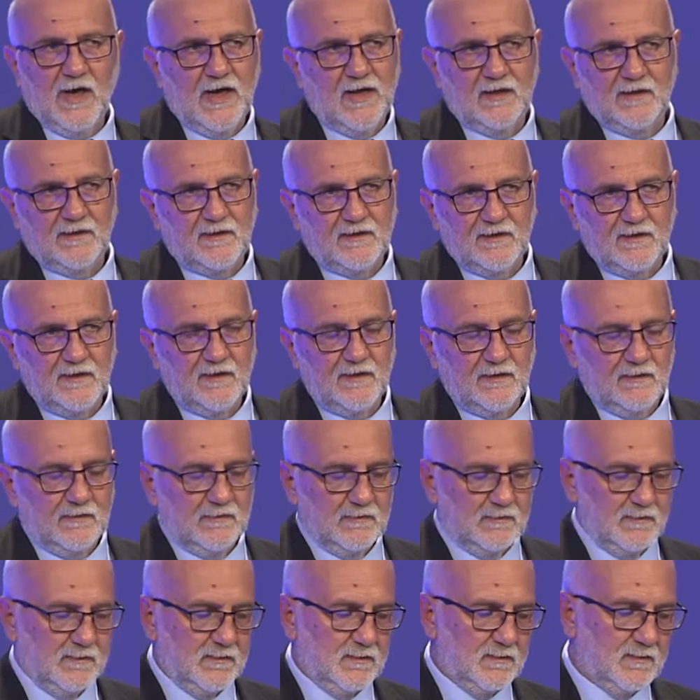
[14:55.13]
taken
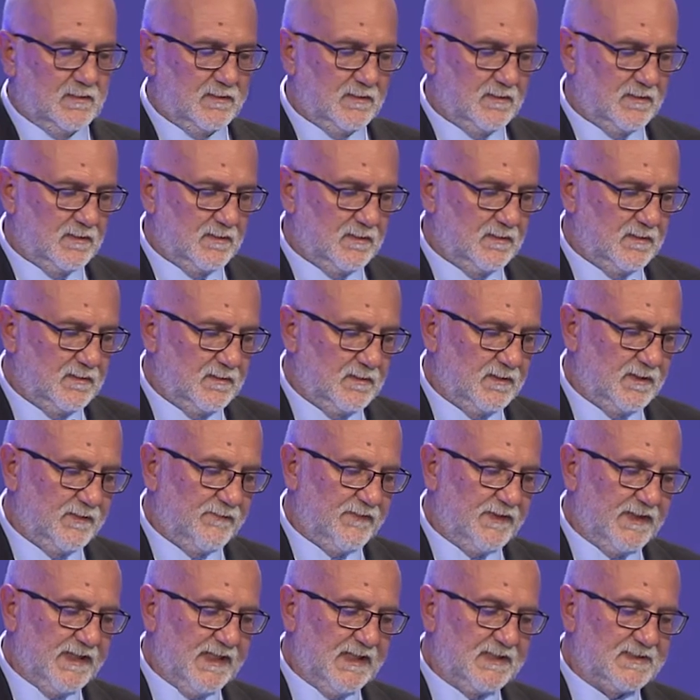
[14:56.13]
from
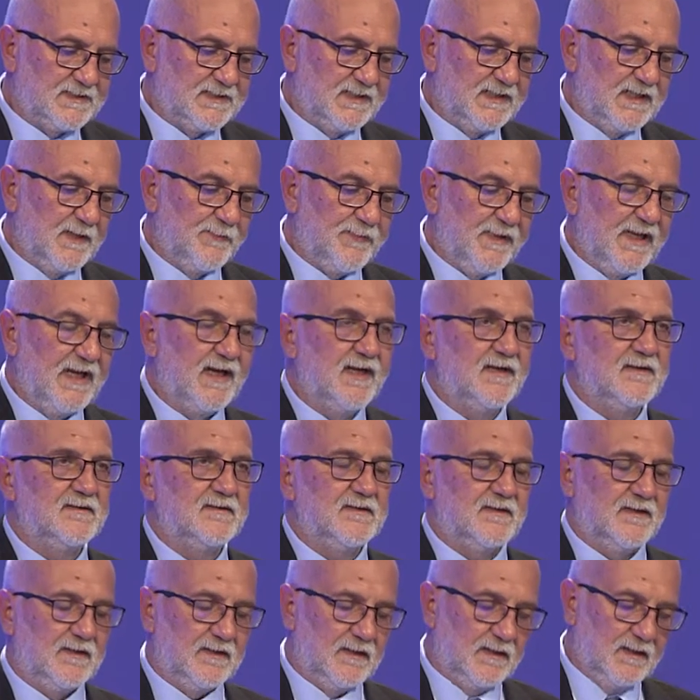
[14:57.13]
epistemological
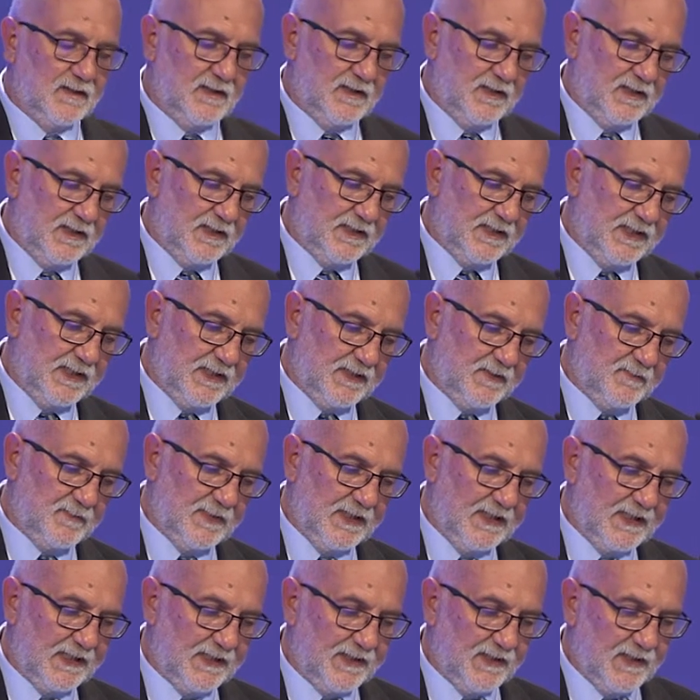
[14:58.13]
studies in the
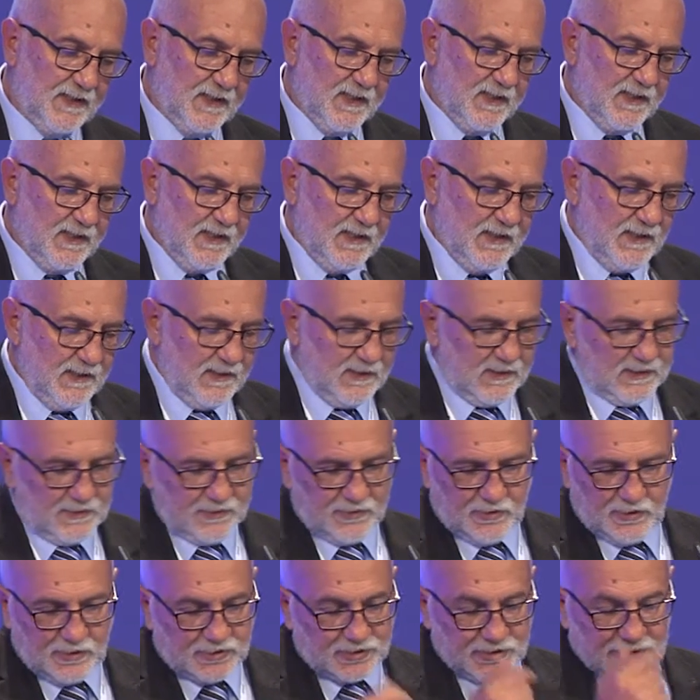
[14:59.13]
humans or
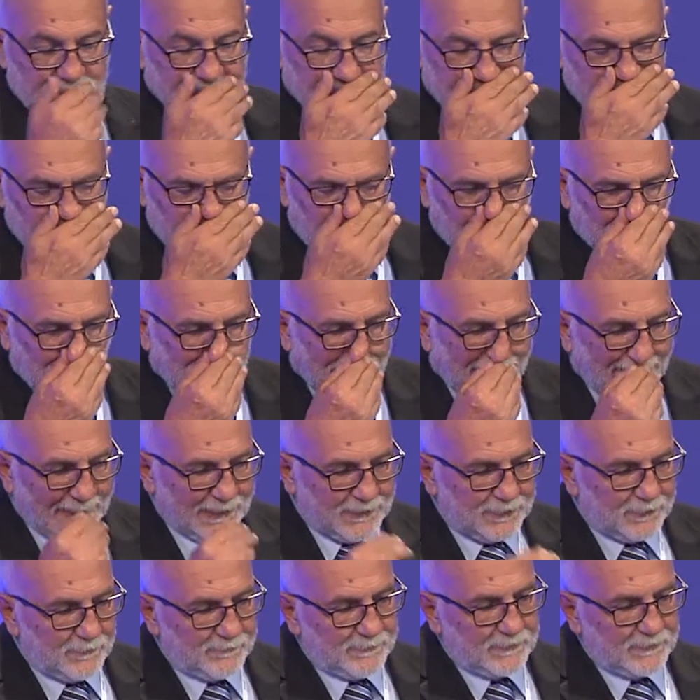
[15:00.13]
by studies on